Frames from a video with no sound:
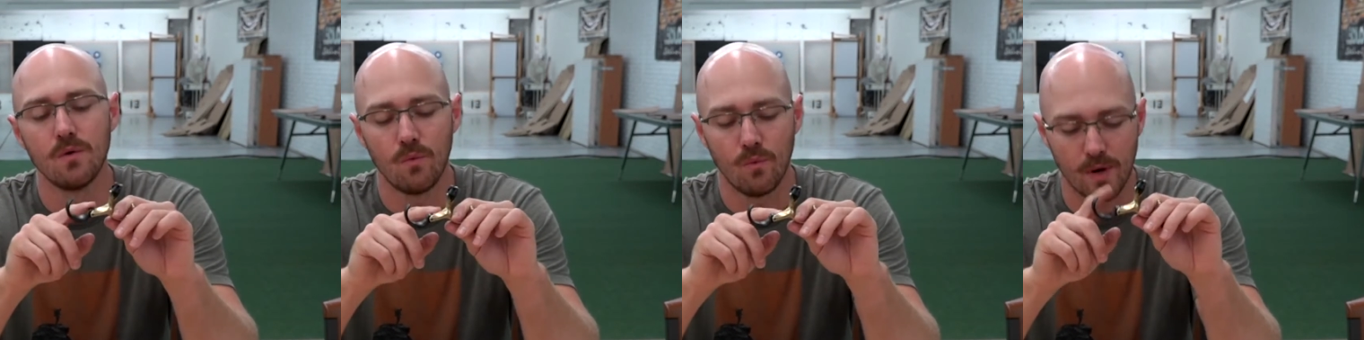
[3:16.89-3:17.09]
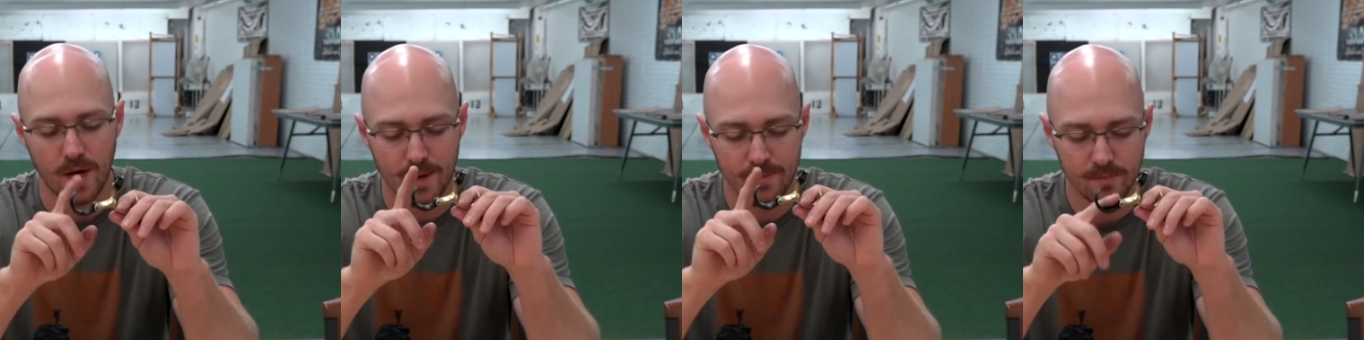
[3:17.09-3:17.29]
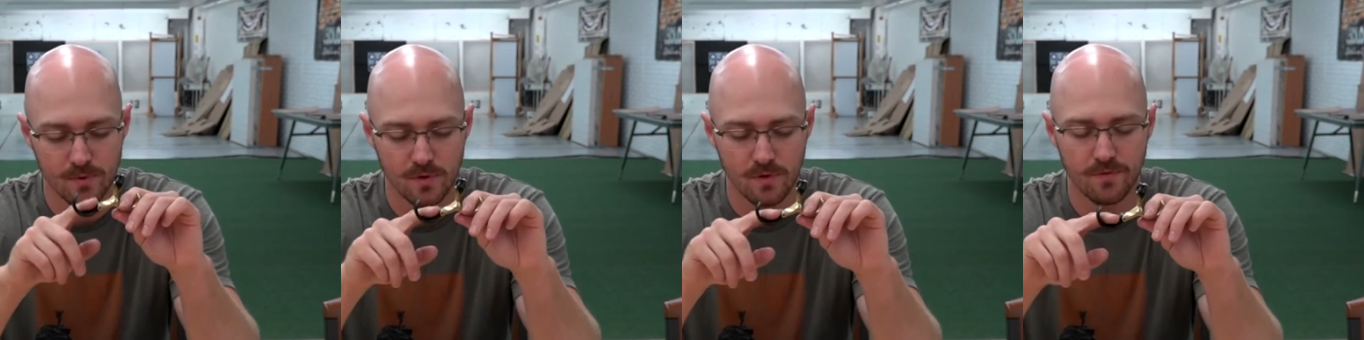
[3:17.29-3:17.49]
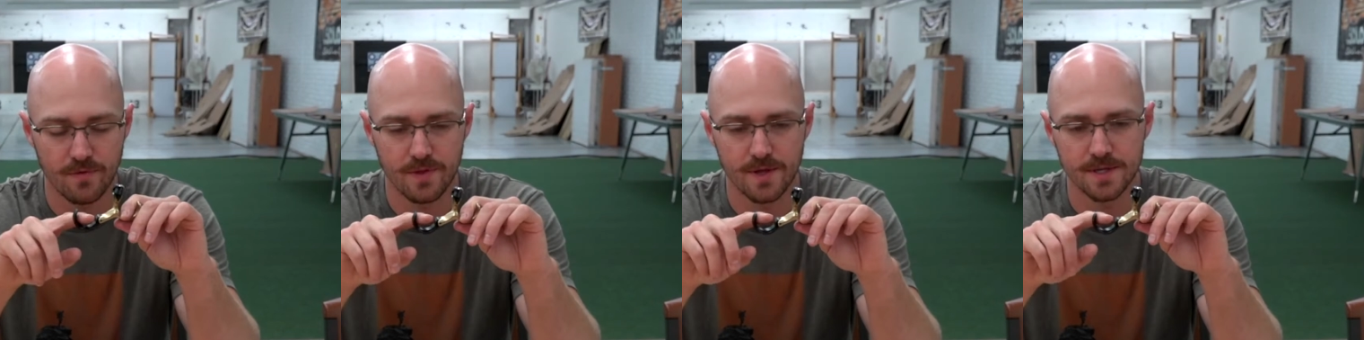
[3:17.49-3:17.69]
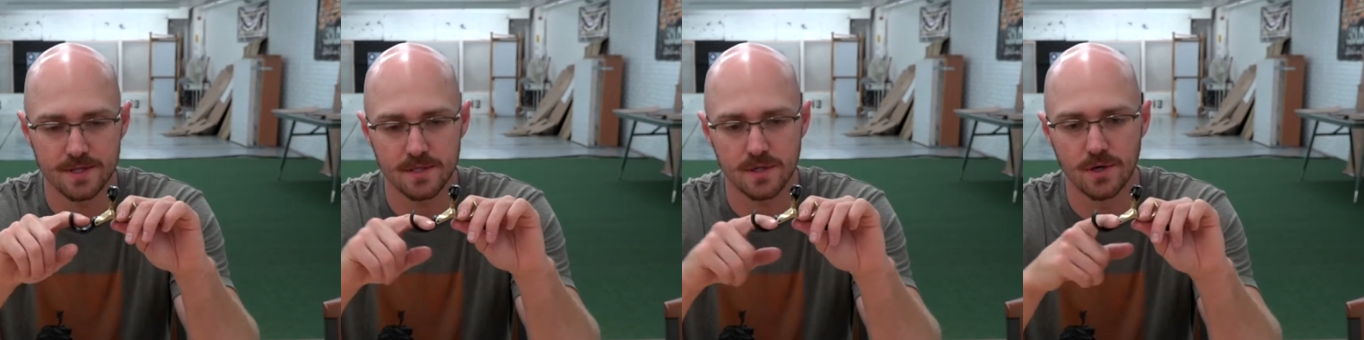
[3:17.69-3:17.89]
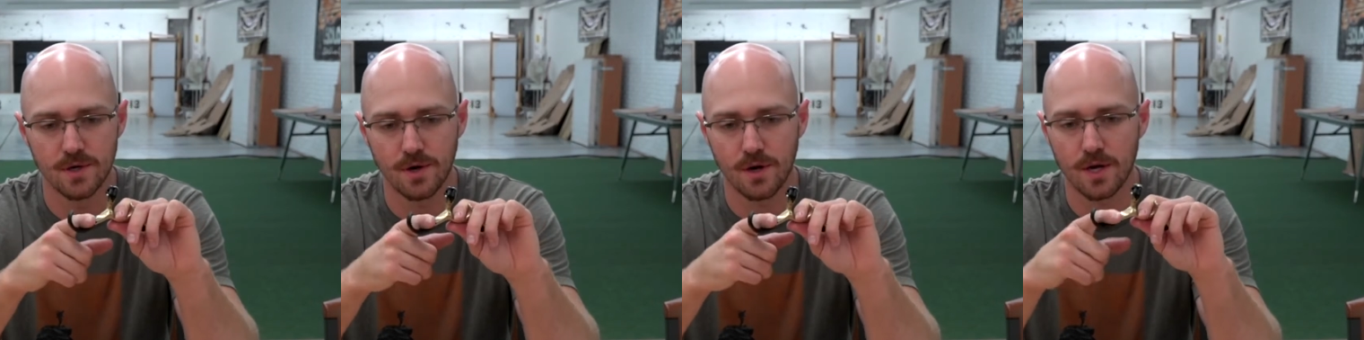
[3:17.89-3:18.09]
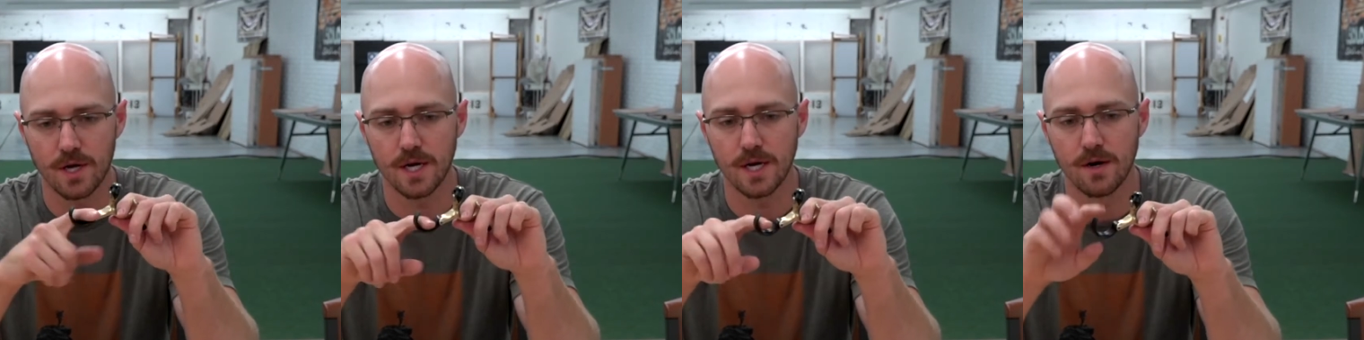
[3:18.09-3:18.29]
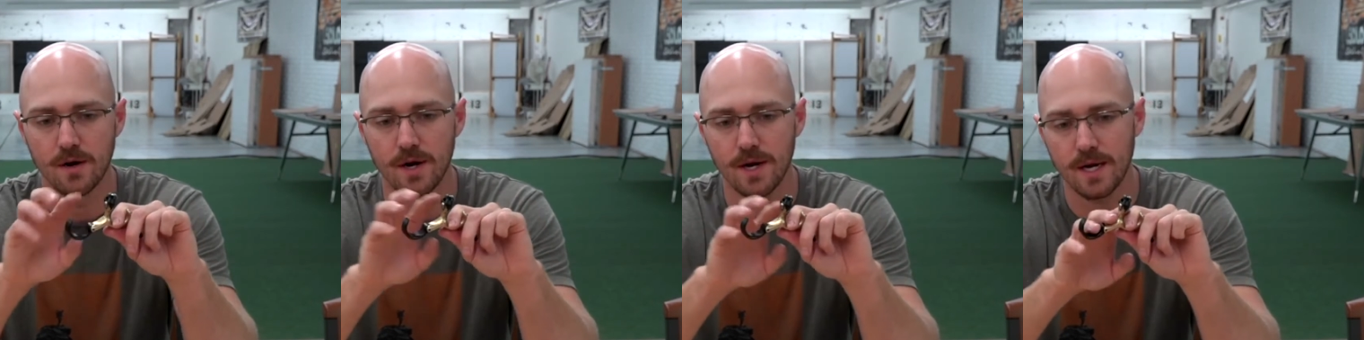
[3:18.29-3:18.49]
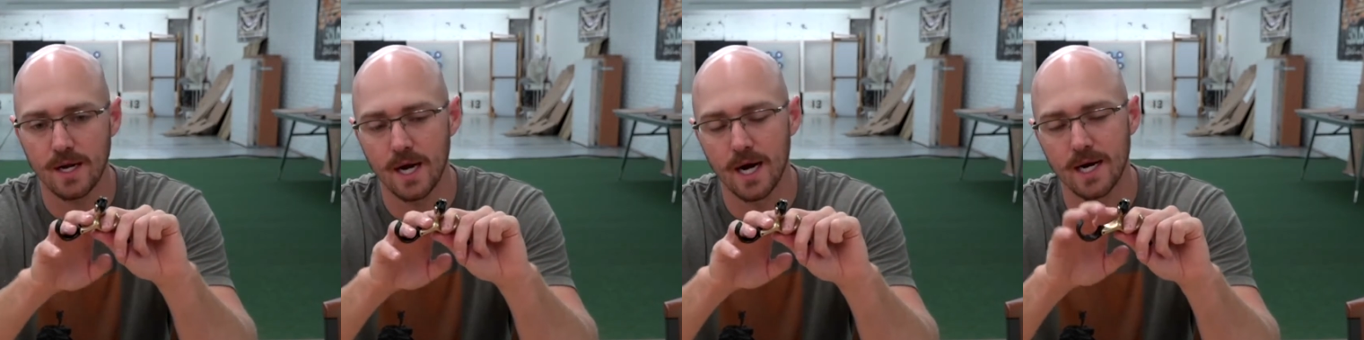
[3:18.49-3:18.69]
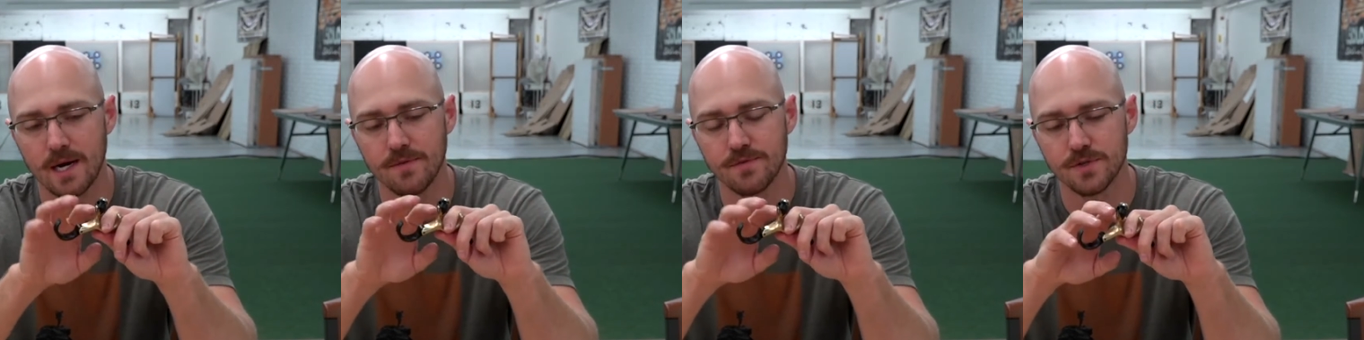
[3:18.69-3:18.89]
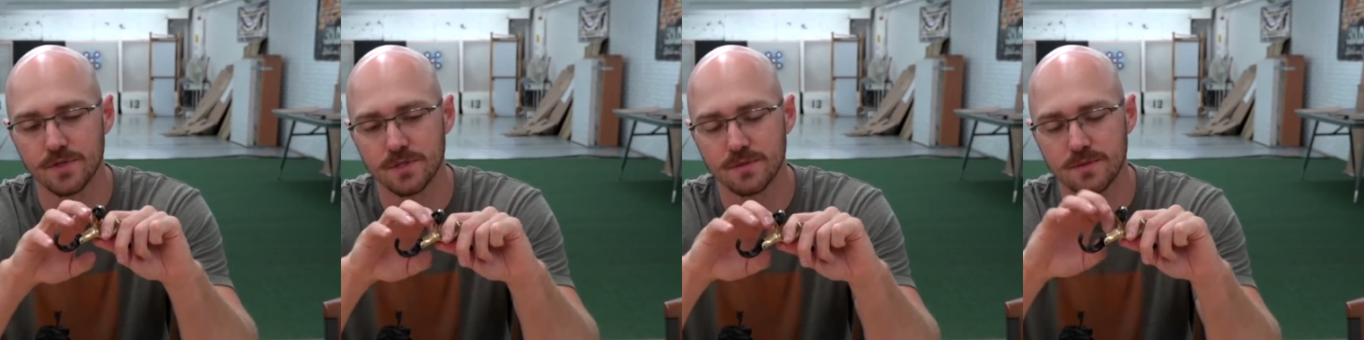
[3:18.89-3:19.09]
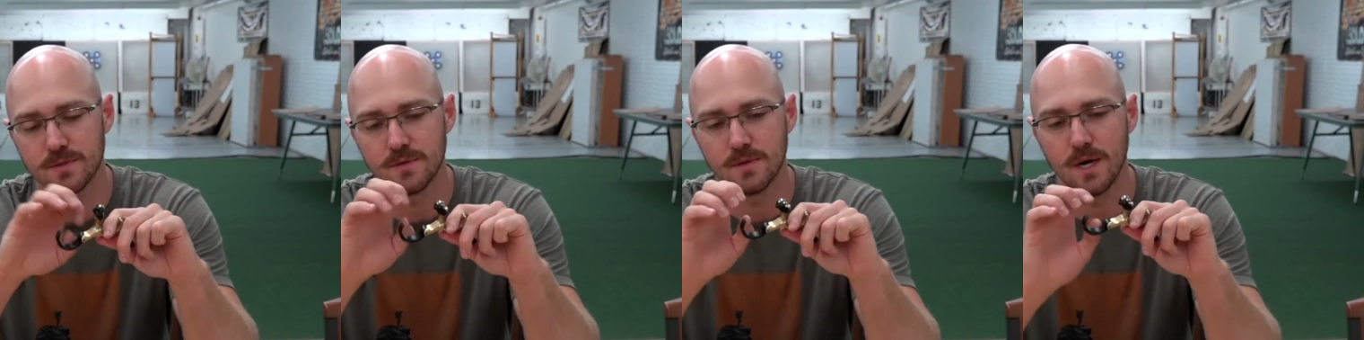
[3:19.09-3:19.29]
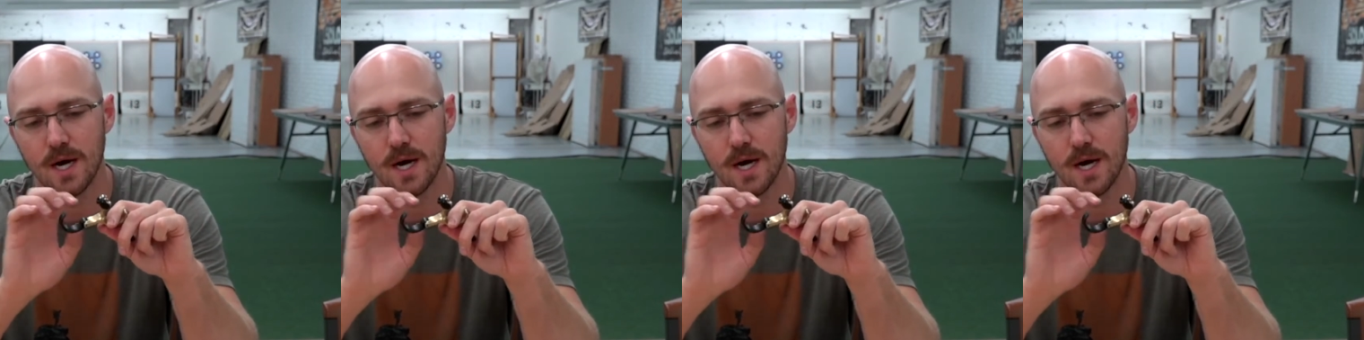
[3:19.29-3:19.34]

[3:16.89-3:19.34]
When I moved this hook here, it kind of just,